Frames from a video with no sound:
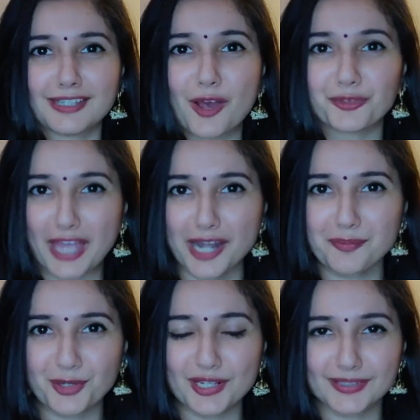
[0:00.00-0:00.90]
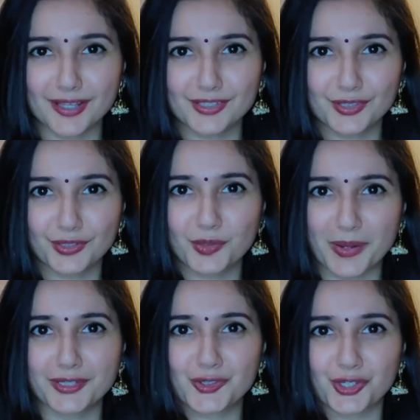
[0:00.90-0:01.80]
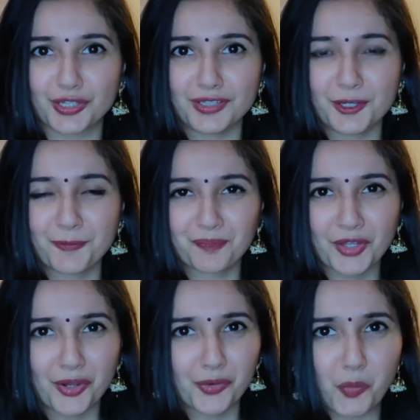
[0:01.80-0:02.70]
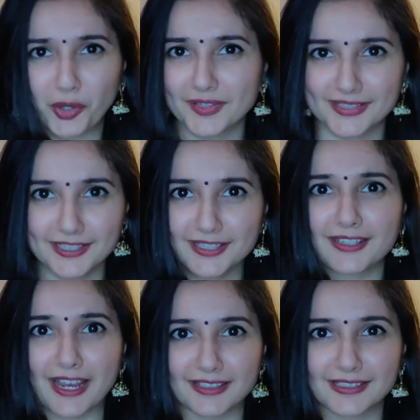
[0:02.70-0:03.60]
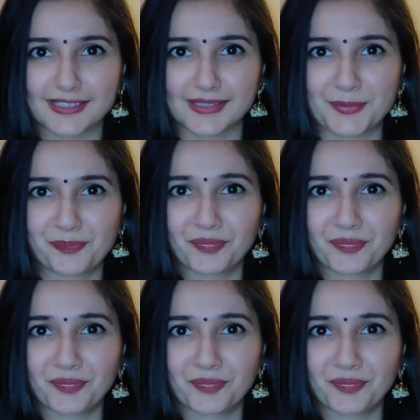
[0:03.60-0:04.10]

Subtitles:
Now, that brings us to the question, what is an index?